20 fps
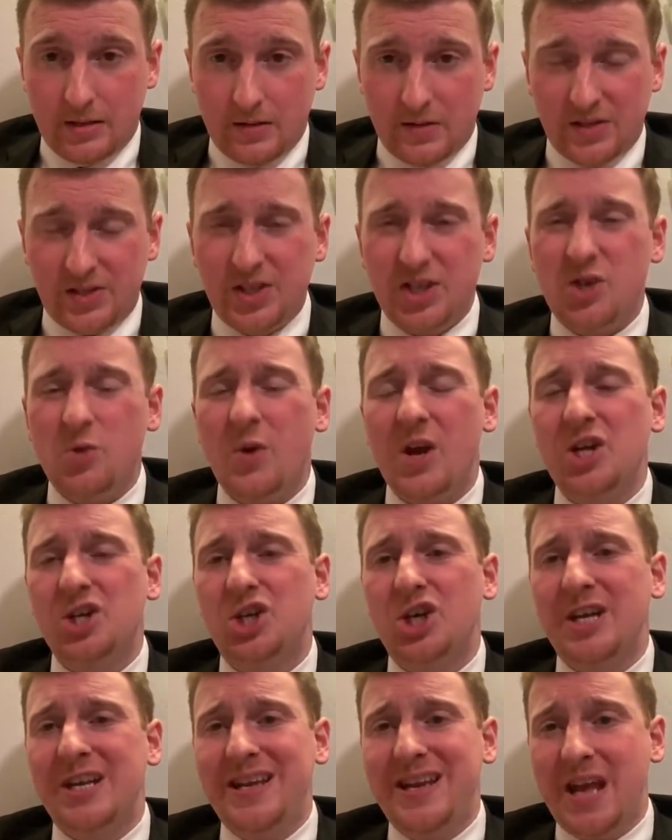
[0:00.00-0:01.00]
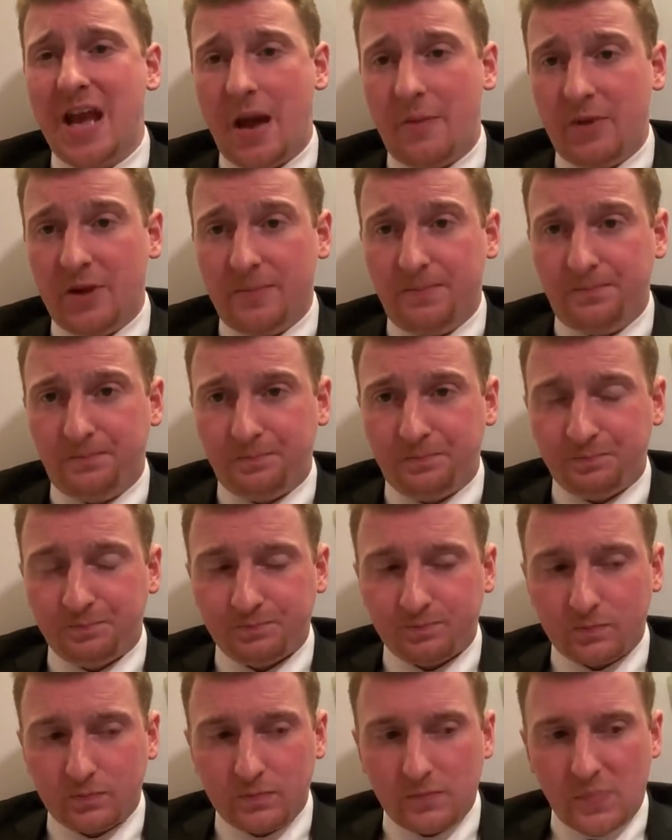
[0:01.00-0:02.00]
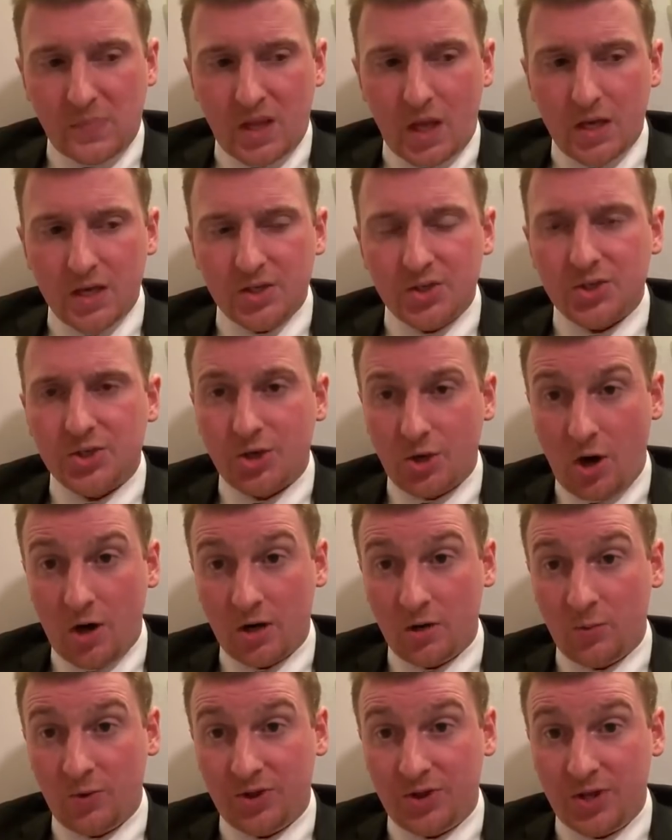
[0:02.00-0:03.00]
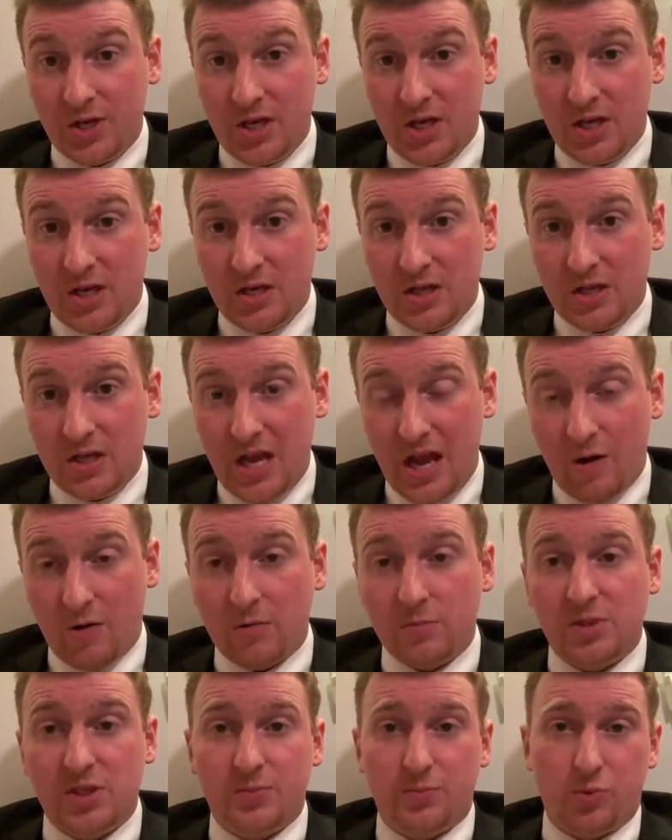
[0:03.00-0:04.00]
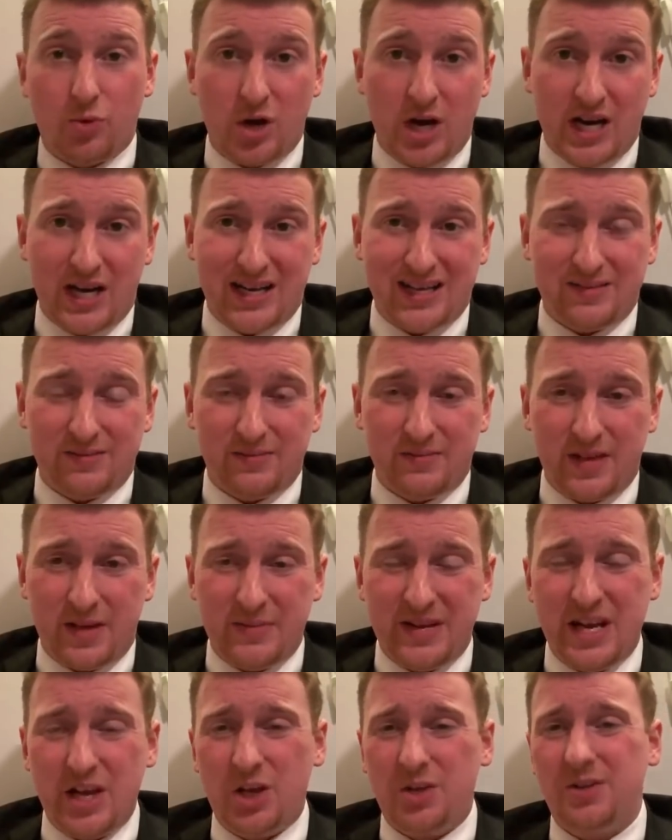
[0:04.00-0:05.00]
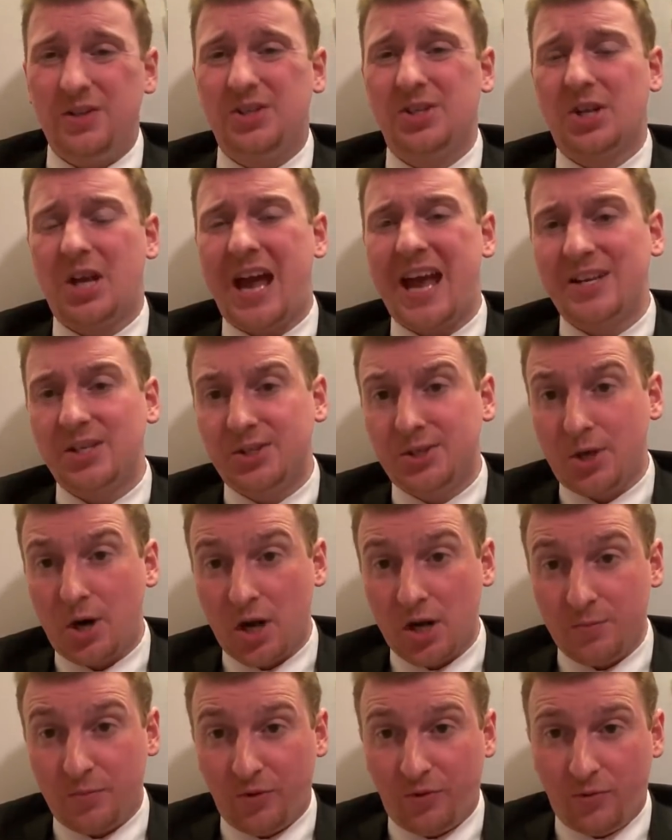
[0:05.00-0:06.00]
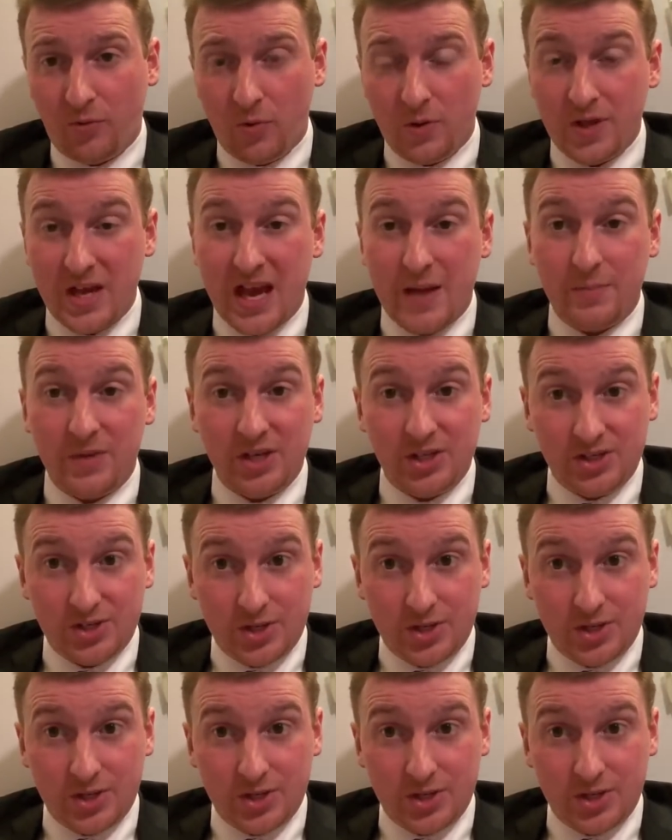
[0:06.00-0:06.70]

The situation in Yemen it started with the, the Arab Spring. I mean, it, it's kind of started before that, but it